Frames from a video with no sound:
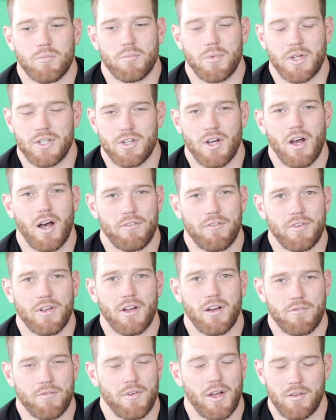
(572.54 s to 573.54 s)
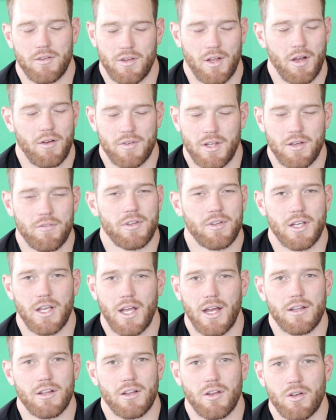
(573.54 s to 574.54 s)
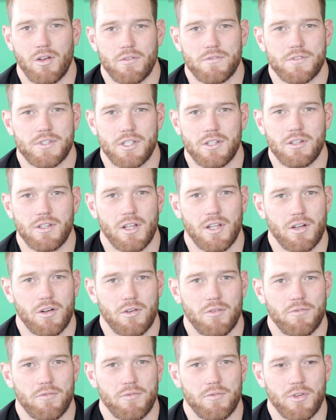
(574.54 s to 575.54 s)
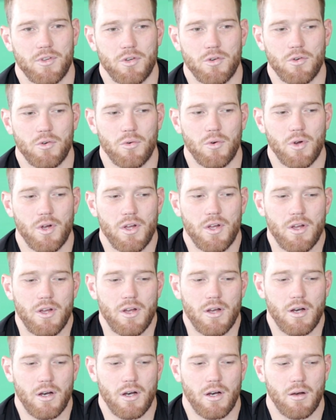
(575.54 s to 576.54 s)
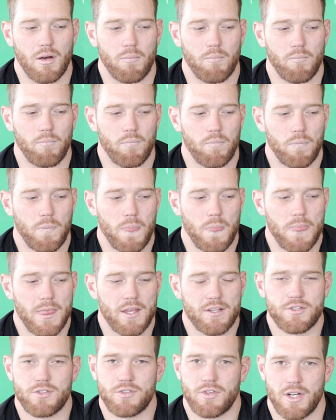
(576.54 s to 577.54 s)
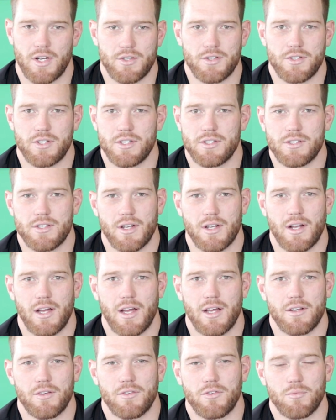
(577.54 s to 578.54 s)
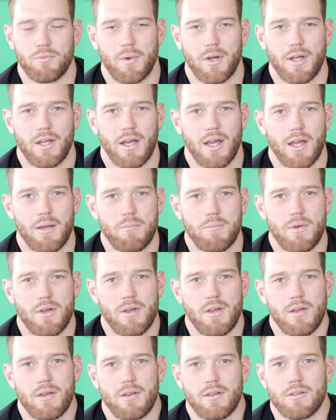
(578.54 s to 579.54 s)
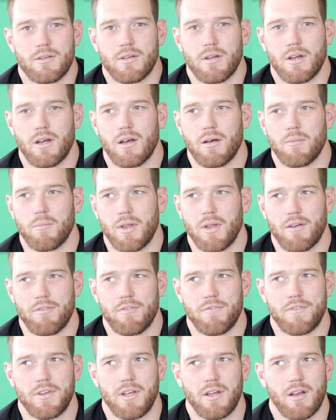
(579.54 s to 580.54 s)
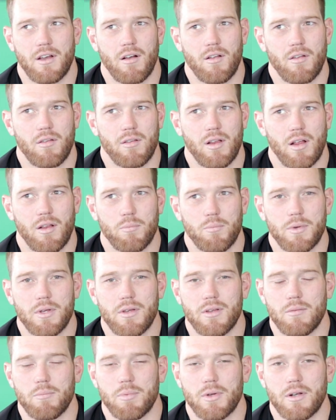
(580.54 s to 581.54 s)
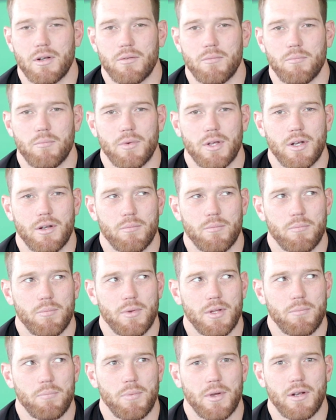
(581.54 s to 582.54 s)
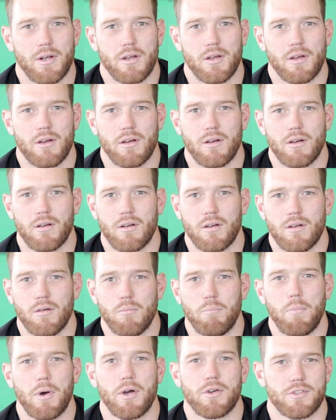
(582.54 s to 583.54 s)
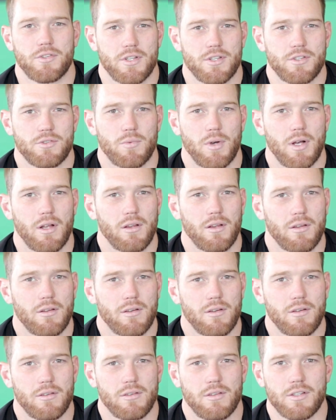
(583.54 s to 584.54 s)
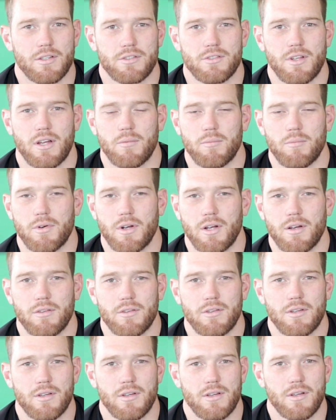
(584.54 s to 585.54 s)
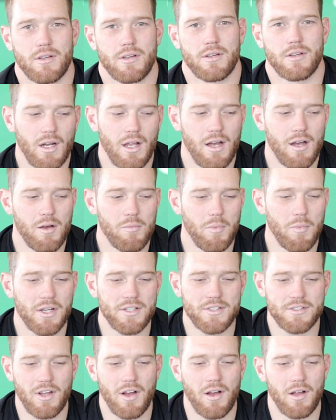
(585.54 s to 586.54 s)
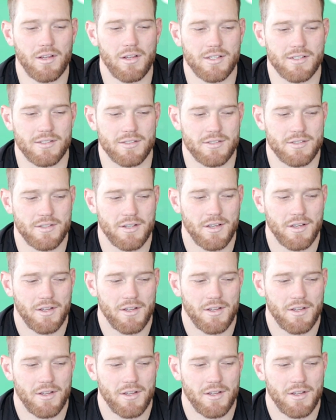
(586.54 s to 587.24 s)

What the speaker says: But yeah, I think I've definitely gained a lot of skill, a lot of new strategies that I added to my game, and I think I'll be a bit better composed as well this time around. My style is